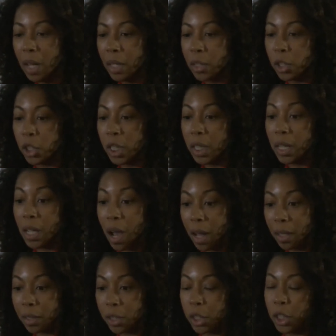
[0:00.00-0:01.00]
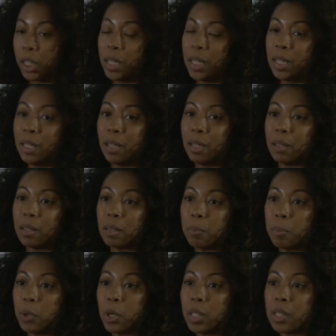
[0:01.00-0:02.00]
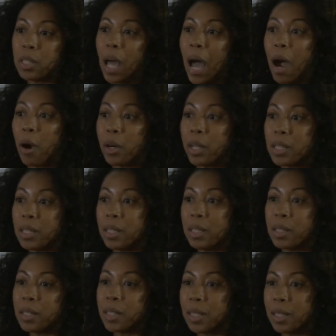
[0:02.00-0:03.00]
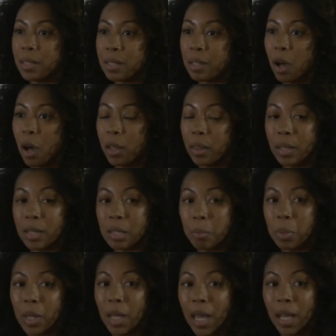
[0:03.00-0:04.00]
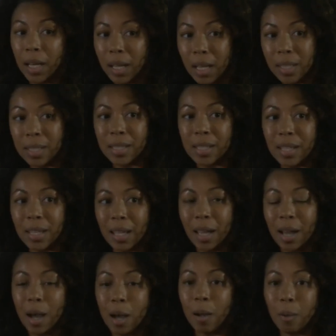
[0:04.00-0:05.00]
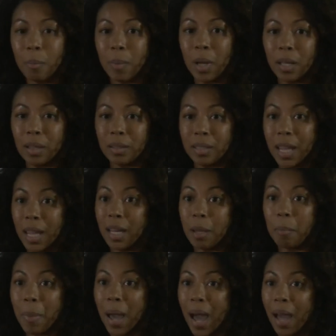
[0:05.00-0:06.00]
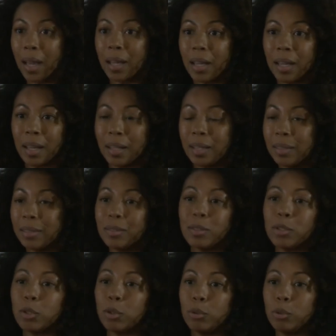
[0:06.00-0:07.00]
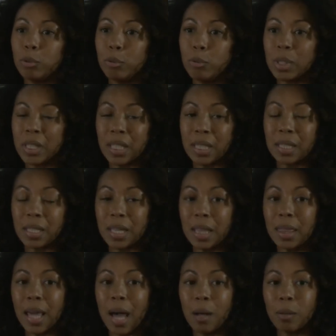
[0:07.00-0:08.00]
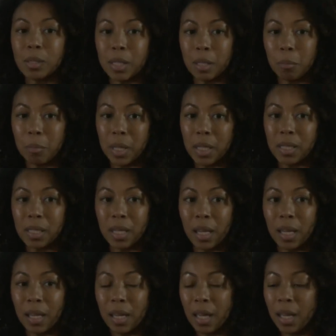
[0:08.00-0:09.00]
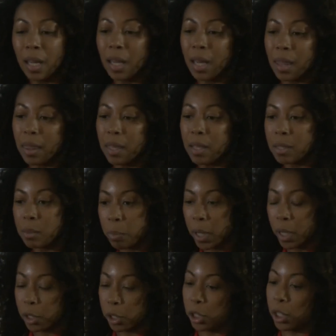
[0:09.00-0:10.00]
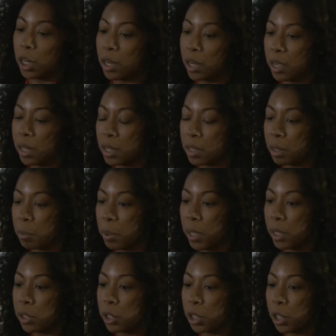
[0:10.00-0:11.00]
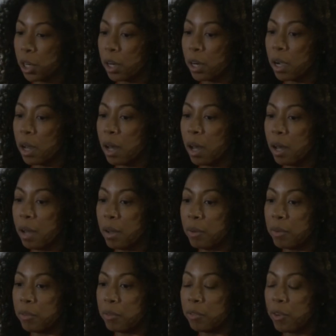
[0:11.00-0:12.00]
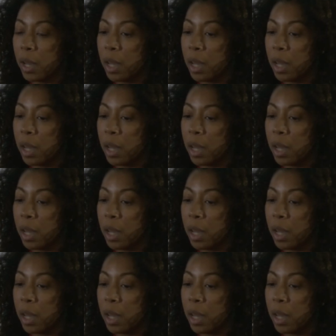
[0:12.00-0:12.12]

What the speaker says: Genealogy puts our existence on this planet dating back to 16,000 BC. This picture is a picture of